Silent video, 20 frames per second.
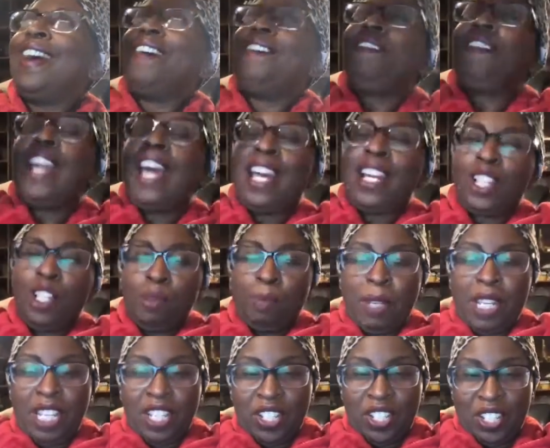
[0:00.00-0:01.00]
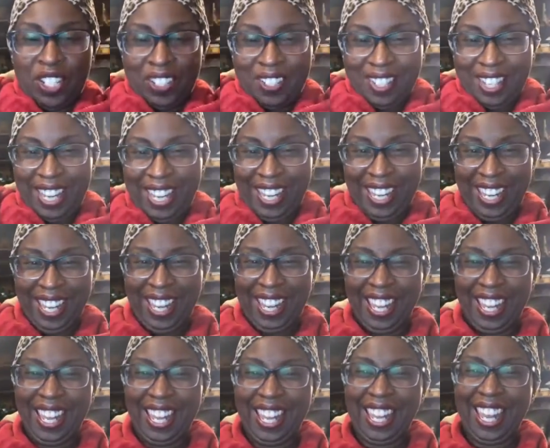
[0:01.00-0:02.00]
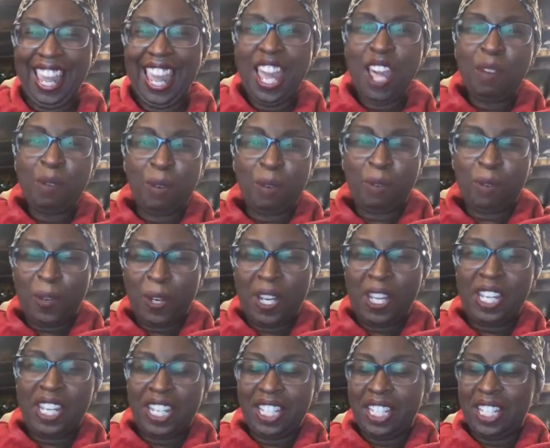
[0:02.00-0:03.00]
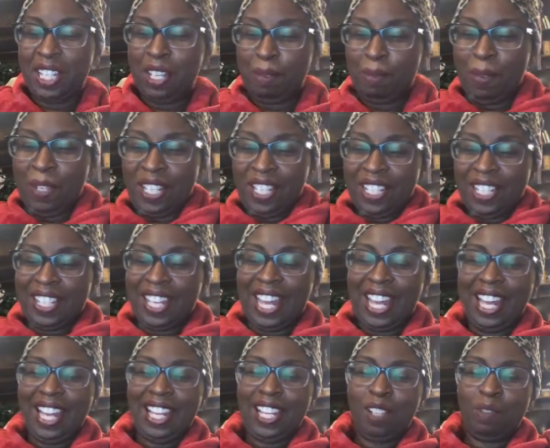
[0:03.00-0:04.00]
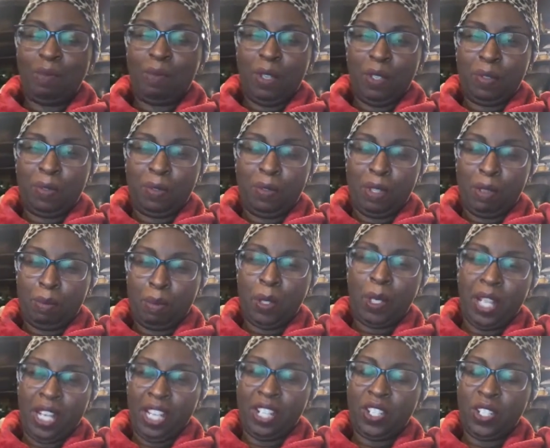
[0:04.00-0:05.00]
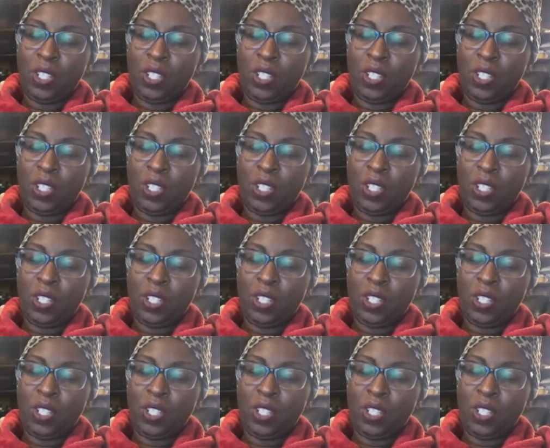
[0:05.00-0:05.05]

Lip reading: Flagler Beach, before you get to the beach side, the bridge.